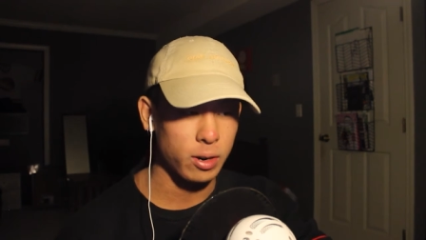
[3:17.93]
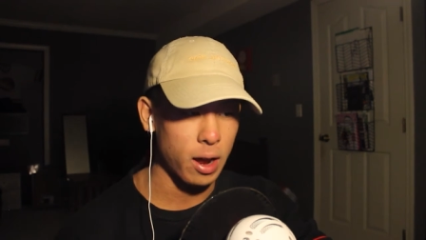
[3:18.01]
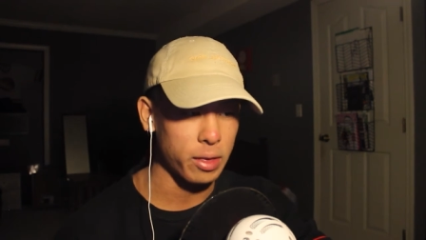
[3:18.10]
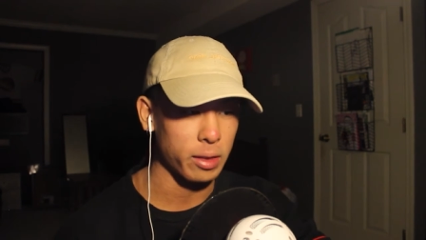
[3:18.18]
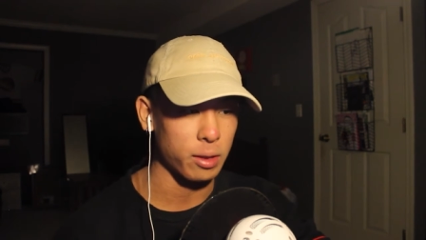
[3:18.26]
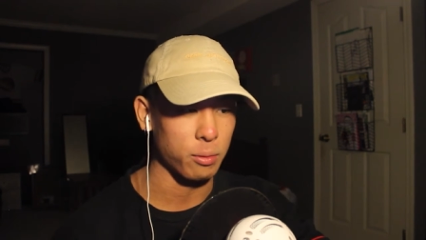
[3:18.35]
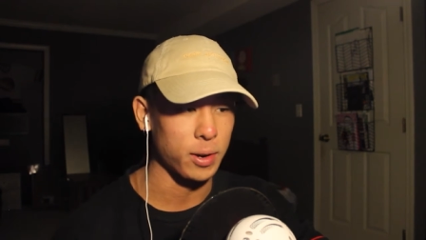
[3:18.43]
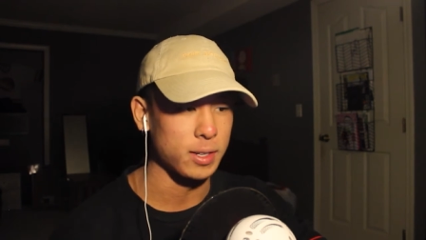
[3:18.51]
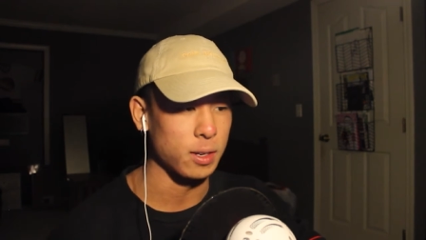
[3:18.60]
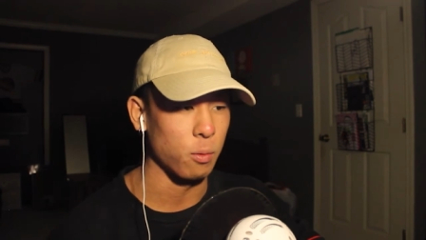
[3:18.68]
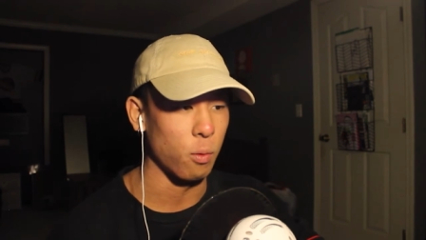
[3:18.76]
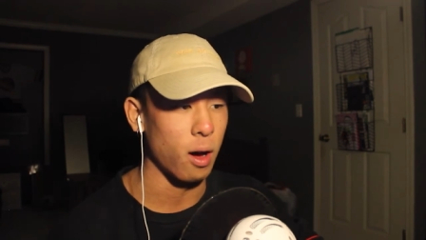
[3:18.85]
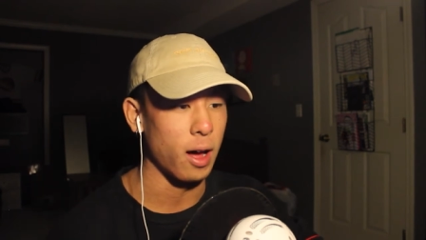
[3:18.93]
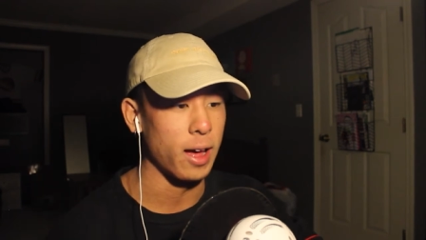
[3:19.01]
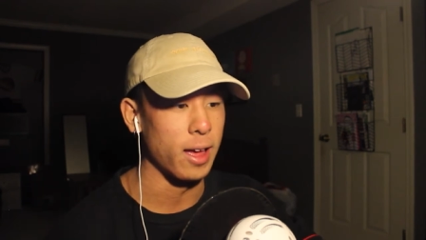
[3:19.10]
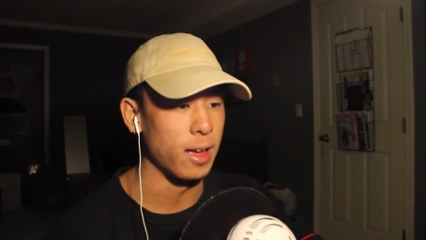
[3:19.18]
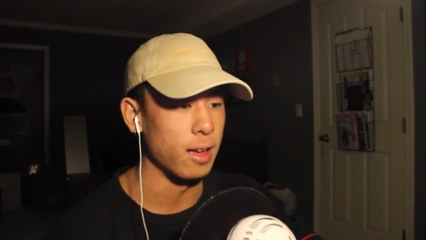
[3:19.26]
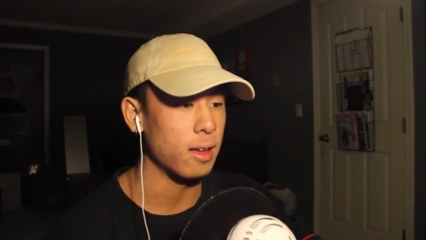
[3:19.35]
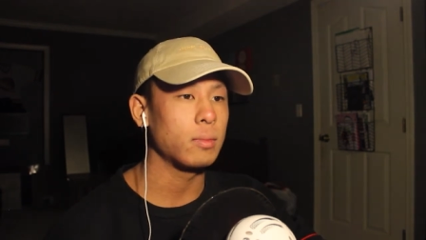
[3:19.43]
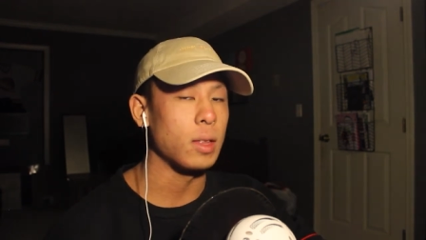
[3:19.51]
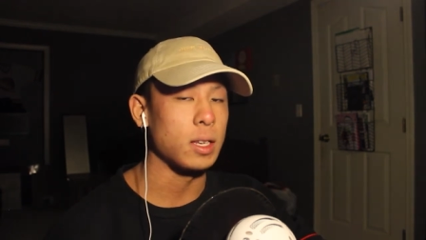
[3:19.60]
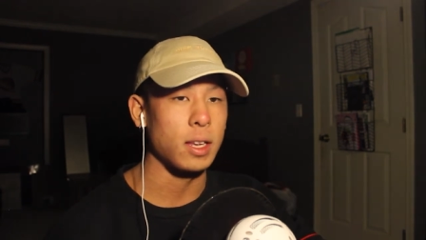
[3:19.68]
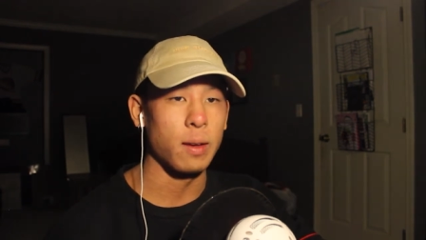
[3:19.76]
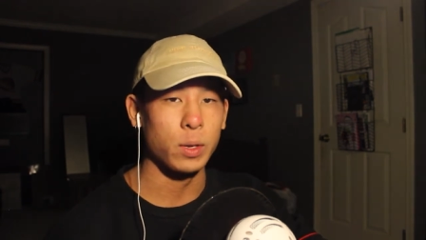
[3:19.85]
I think the reason why
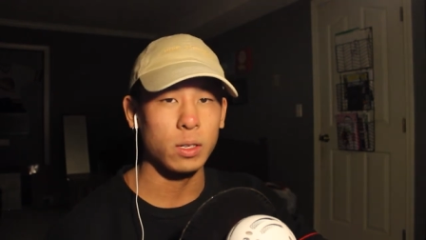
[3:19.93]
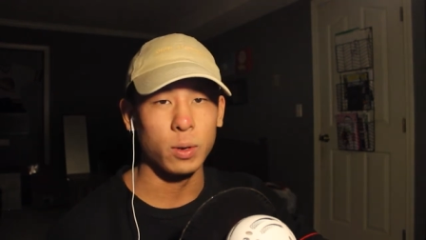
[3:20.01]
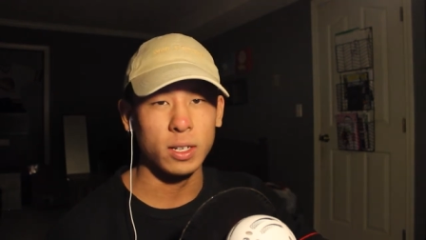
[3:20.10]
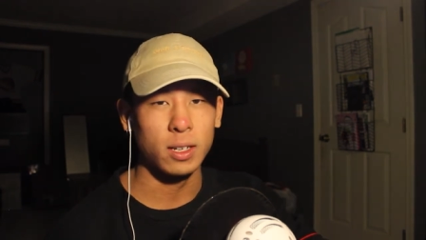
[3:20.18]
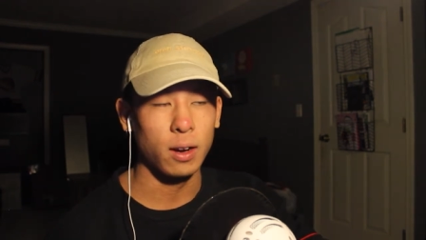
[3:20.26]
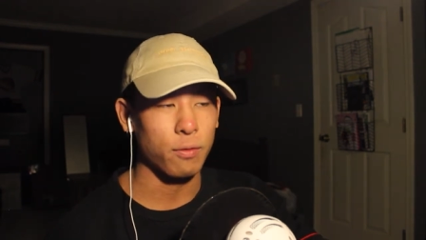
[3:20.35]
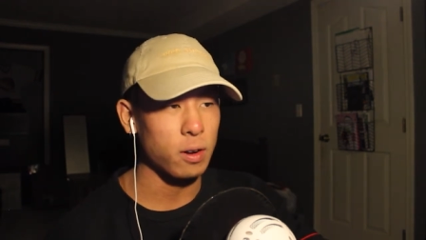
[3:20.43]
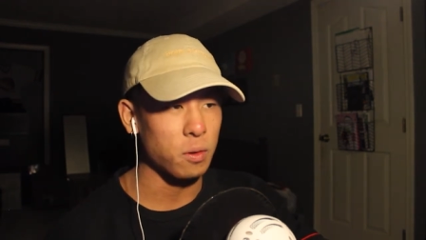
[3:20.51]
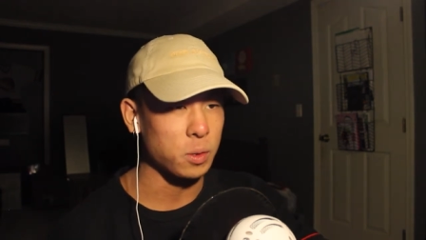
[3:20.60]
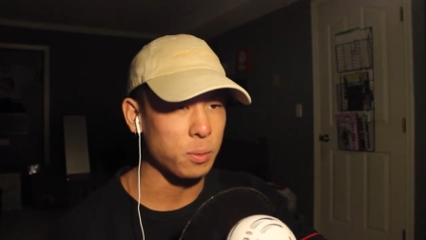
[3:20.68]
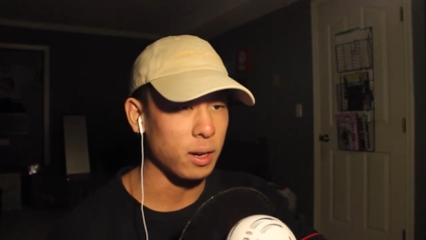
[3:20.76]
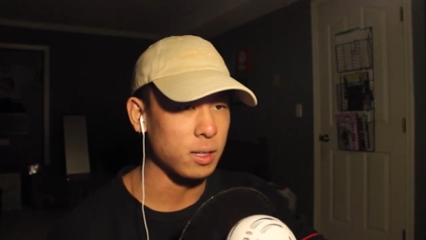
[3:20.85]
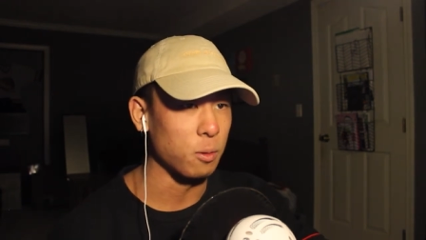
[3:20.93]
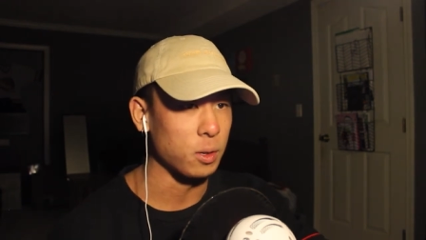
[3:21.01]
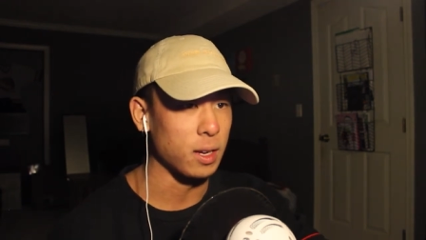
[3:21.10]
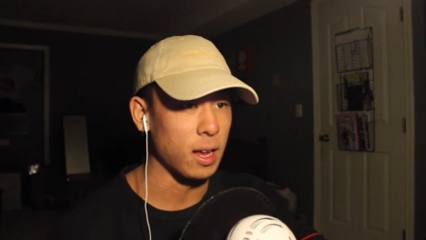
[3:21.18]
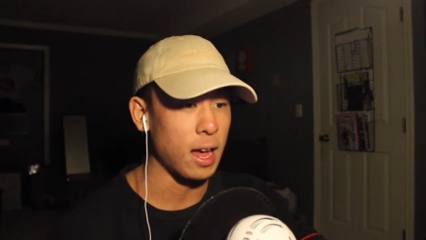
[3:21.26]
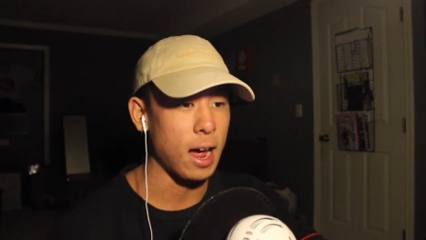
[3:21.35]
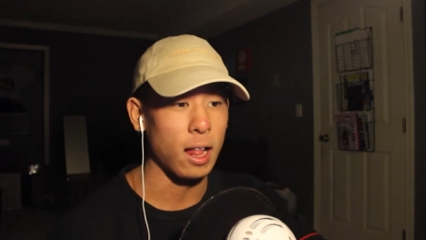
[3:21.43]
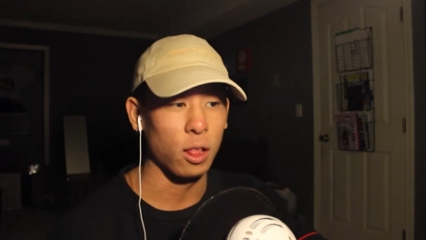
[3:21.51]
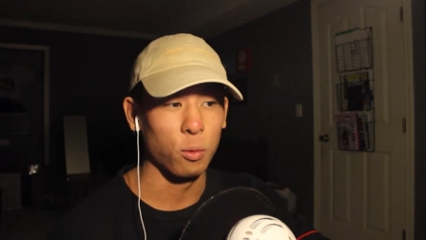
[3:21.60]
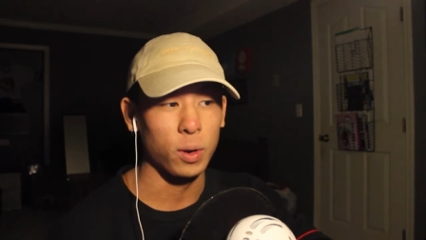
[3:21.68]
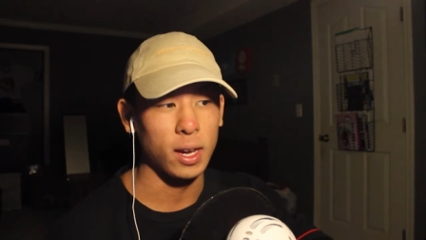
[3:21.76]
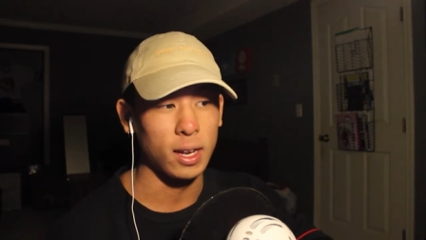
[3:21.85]
this game was so much different was because it was a
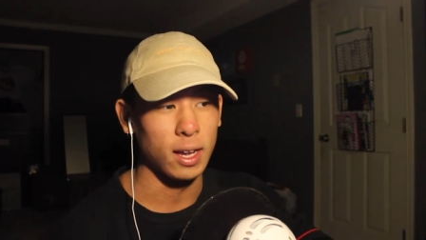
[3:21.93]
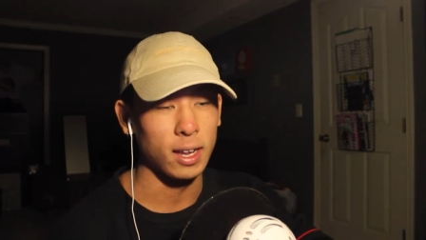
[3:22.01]
Halloween